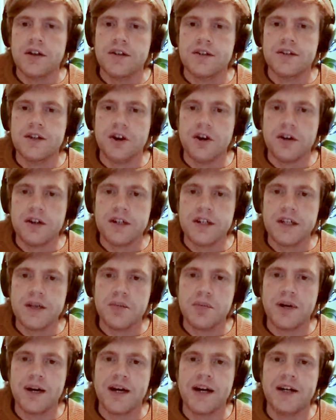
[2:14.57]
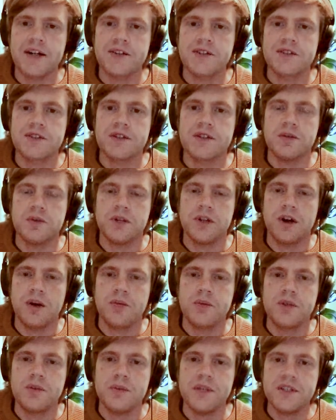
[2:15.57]
The ORAQL pass will
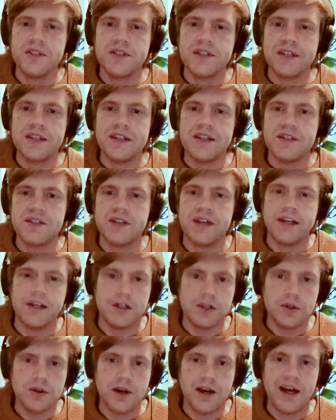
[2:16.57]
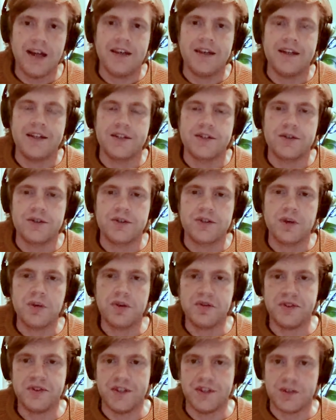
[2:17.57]
optimistically say no alias to some
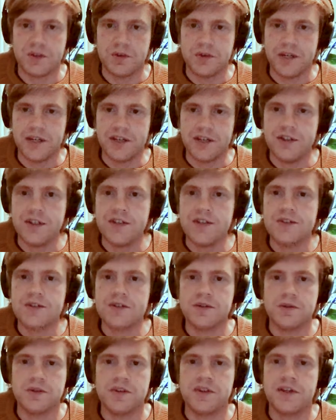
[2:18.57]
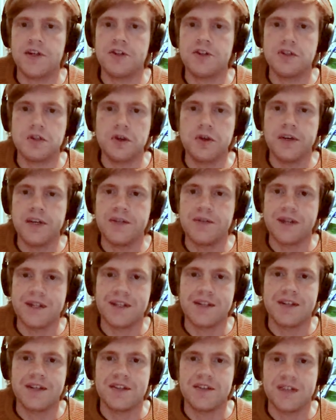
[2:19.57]
of these queries without knowing
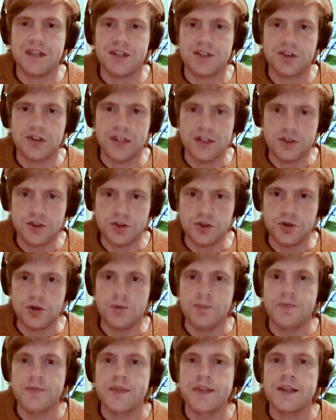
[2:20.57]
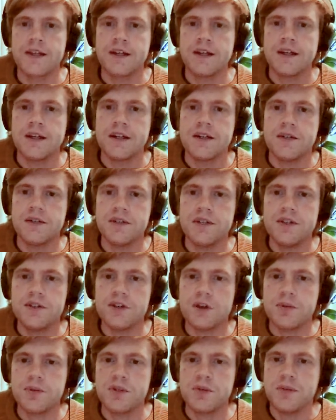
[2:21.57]
whether that's actually true. These
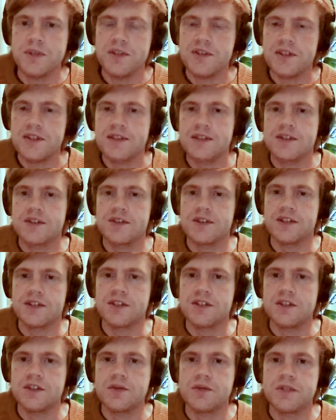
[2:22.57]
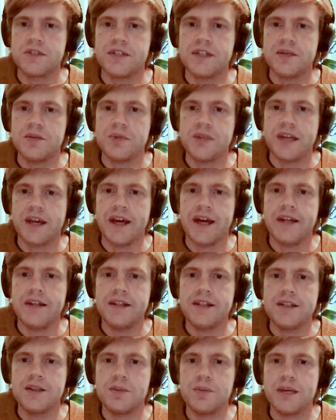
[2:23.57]
optimistic decisions will then be
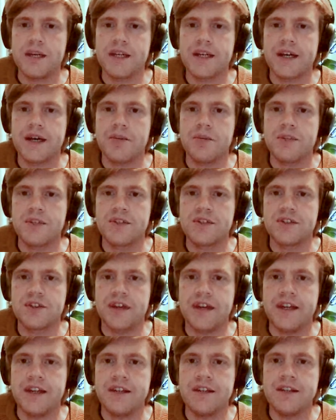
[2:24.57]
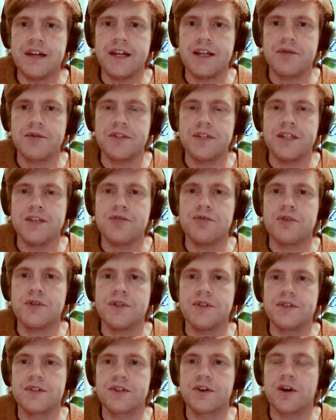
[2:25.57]
handed back up the chain and will
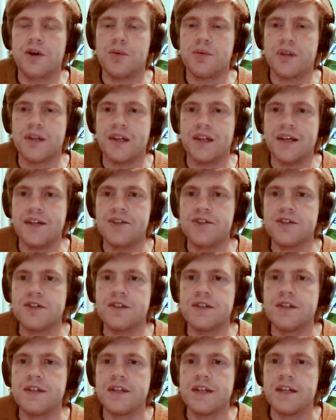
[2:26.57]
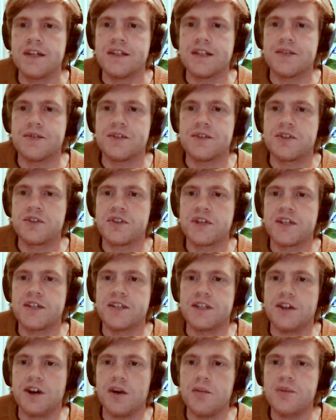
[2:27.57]
influence the compilation. They will result
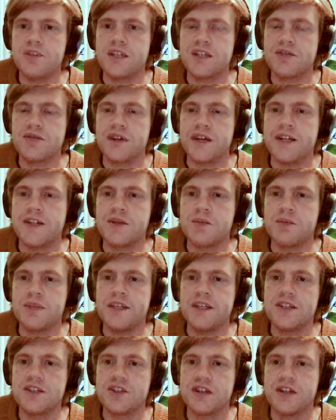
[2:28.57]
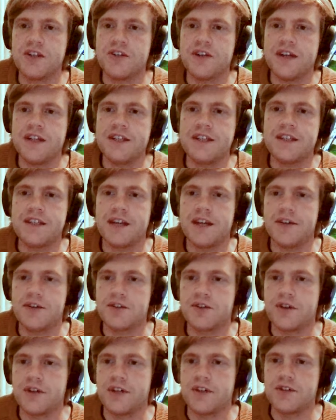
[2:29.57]
in object files being generated and so
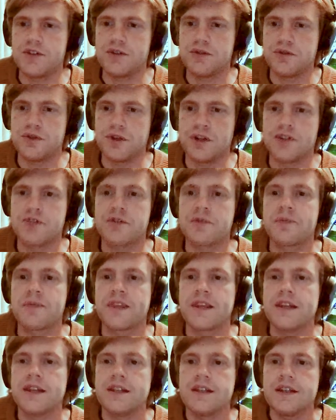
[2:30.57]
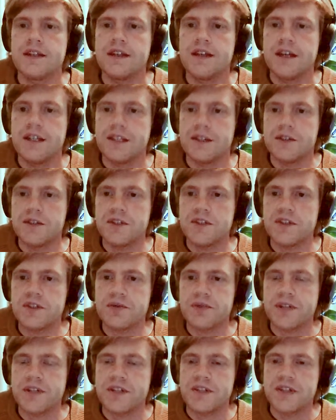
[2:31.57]
on and so forth. Now, this is
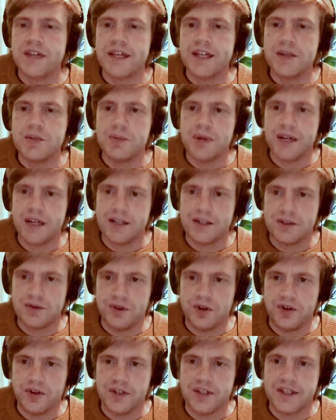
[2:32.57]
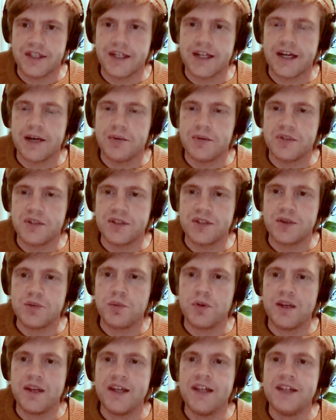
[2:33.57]
where the second part of ORAQL comes into
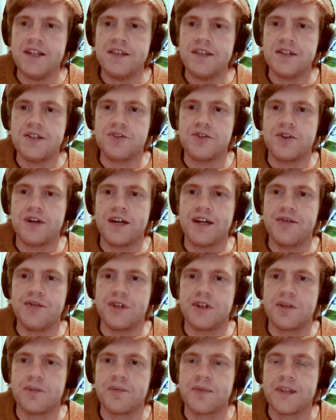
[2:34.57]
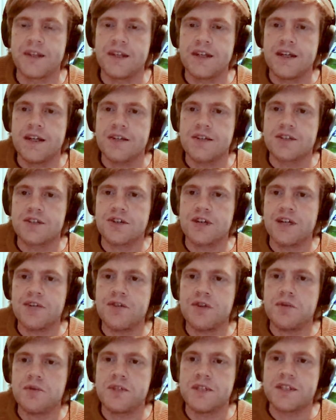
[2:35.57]
play, the driver. The driver
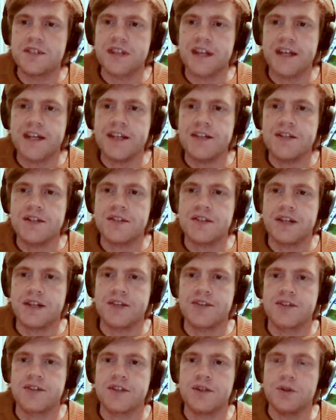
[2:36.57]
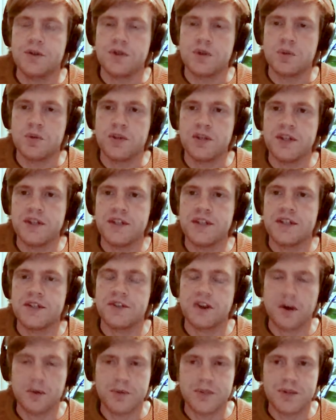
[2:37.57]
will take this executable that is
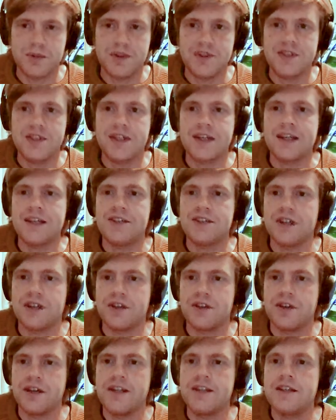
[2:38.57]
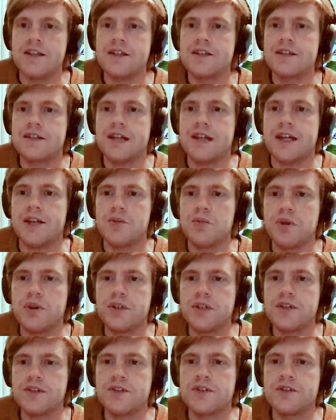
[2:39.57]
optimistically generated and put
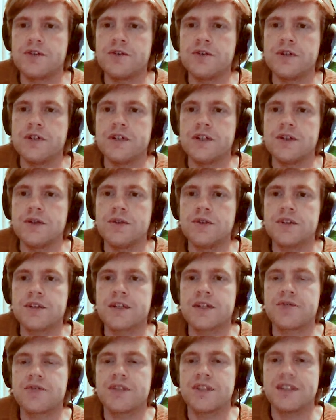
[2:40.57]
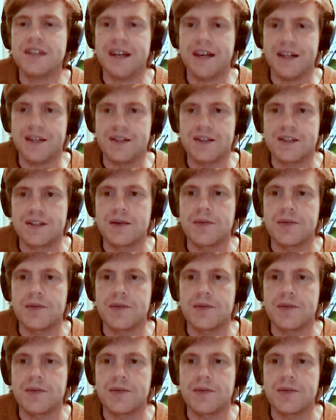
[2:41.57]
it through a user-given test.